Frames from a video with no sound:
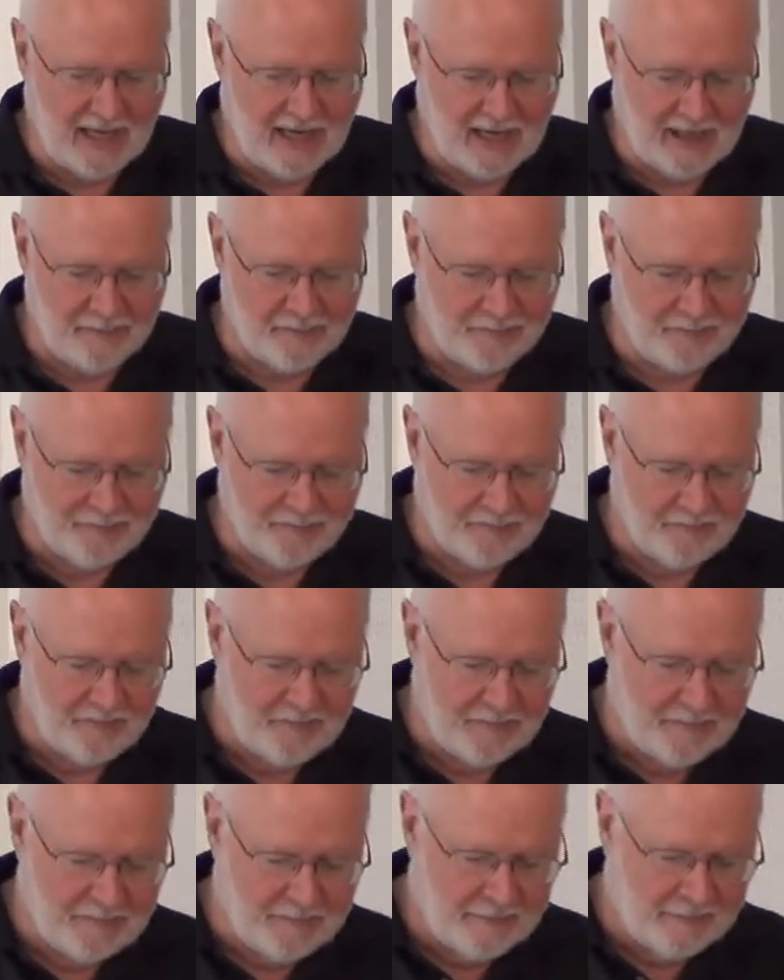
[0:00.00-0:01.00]
Um,
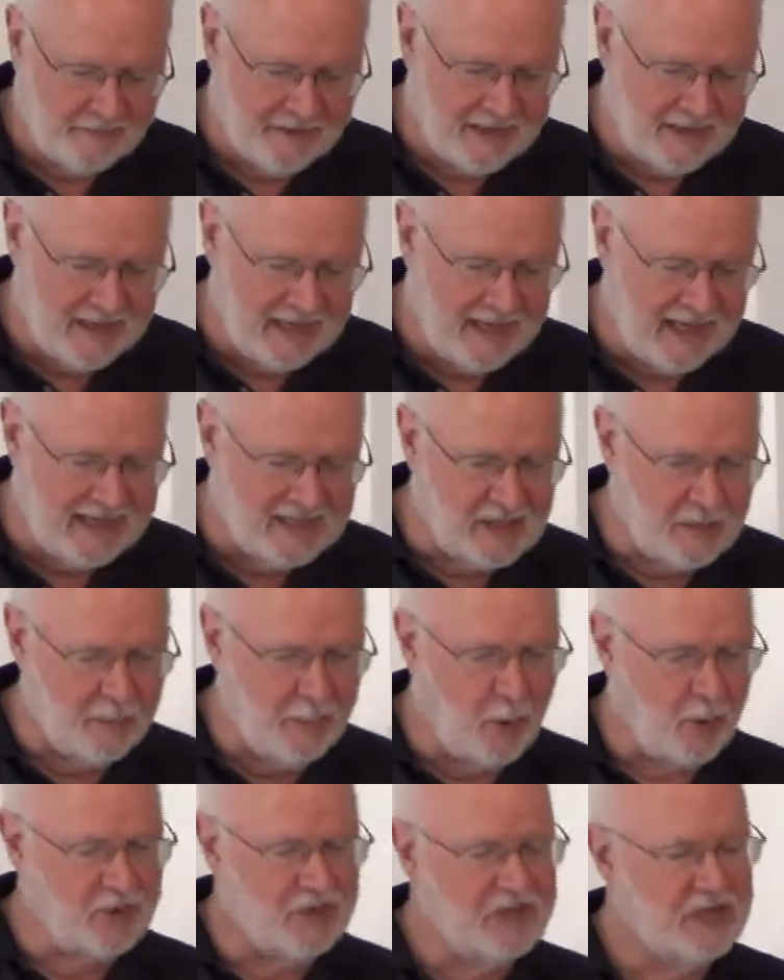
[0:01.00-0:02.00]
it's
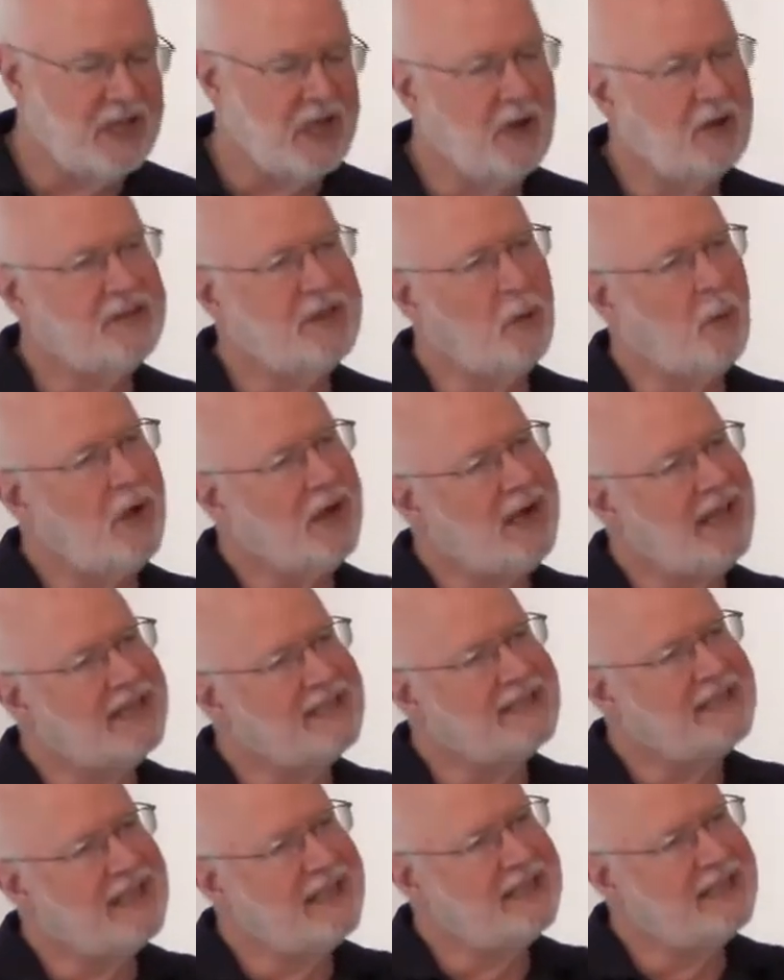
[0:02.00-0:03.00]
important to note that while I
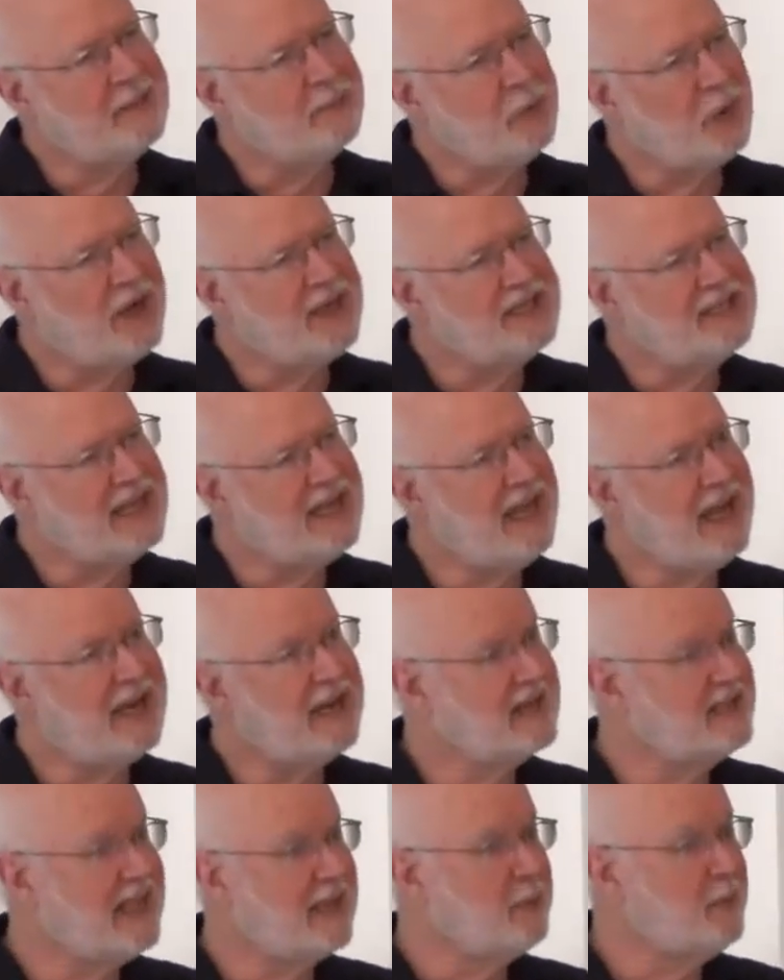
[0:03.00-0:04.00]
said that praising
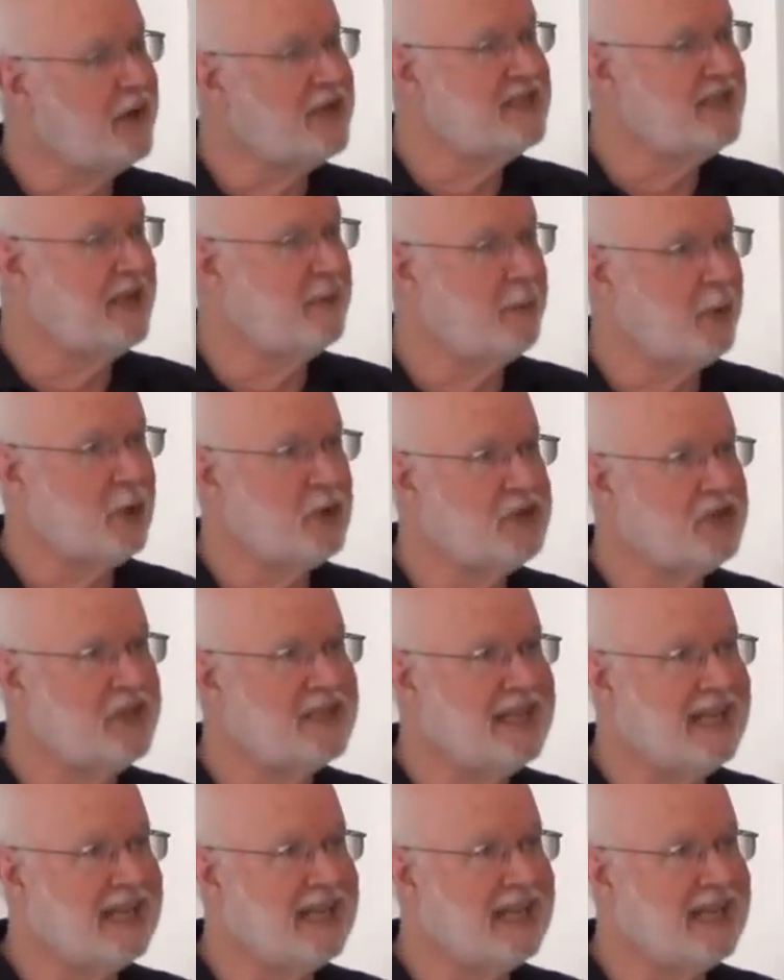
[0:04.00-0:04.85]
God is like praising a person,